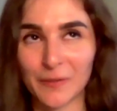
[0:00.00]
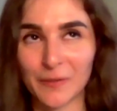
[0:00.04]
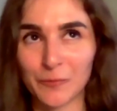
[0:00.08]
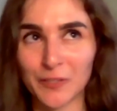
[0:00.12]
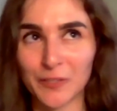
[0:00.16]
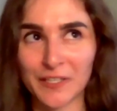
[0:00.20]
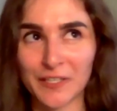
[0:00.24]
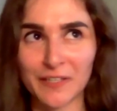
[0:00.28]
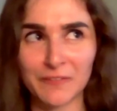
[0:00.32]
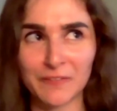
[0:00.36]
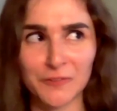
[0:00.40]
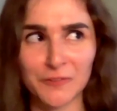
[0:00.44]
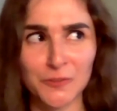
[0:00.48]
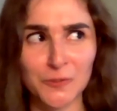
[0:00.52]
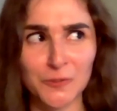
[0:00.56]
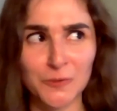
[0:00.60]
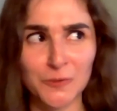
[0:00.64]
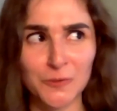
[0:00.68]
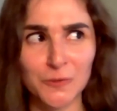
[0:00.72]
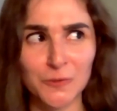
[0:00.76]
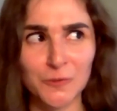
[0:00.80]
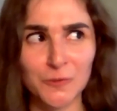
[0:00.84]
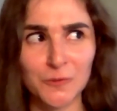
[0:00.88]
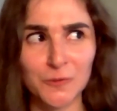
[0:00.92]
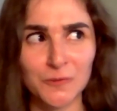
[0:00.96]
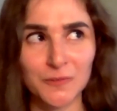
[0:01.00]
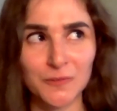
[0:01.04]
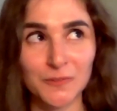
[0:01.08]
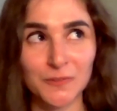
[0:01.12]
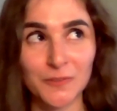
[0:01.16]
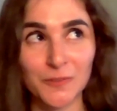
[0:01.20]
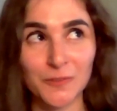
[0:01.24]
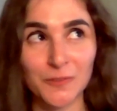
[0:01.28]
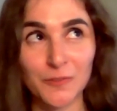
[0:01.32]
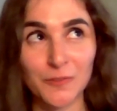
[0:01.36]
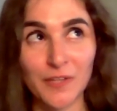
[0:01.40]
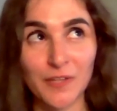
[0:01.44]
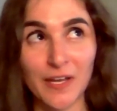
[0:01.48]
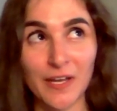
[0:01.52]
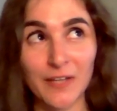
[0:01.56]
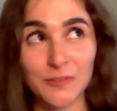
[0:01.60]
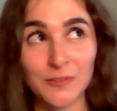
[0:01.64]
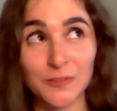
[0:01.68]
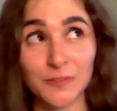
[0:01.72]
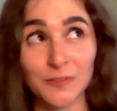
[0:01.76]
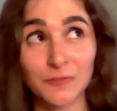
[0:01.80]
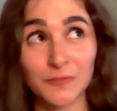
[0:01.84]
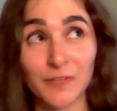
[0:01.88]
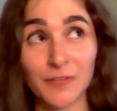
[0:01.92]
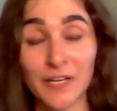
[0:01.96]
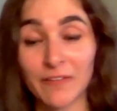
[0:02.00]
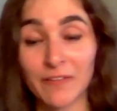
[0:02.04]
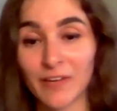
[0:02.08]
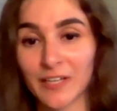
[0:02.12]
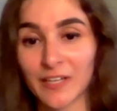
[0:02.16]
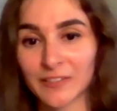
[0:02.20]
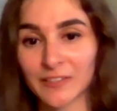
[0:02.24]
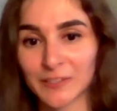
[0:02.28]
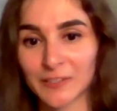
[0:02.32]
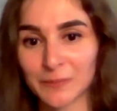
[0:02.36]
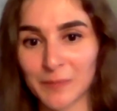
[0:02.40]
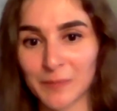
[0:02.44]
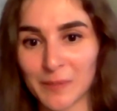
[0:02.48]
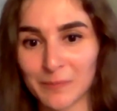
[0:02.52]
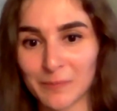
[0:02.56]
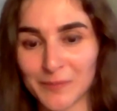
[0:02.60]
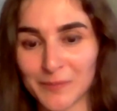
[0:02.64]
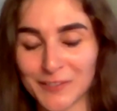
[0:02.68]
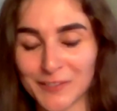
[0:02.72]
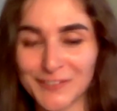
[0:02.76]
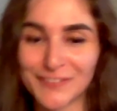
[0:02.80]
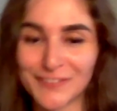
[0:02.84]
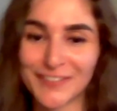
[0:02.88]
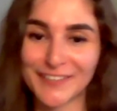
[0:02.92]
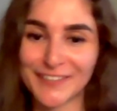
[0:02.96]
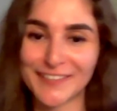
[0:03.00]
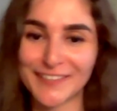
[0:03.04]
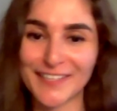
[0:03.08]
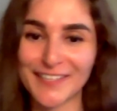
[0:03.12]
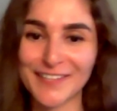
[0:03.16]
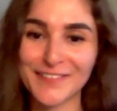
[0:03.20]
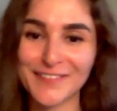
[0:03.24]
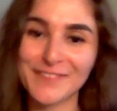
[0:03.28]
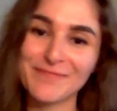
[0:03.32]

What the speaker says: We have 2,500 members right now.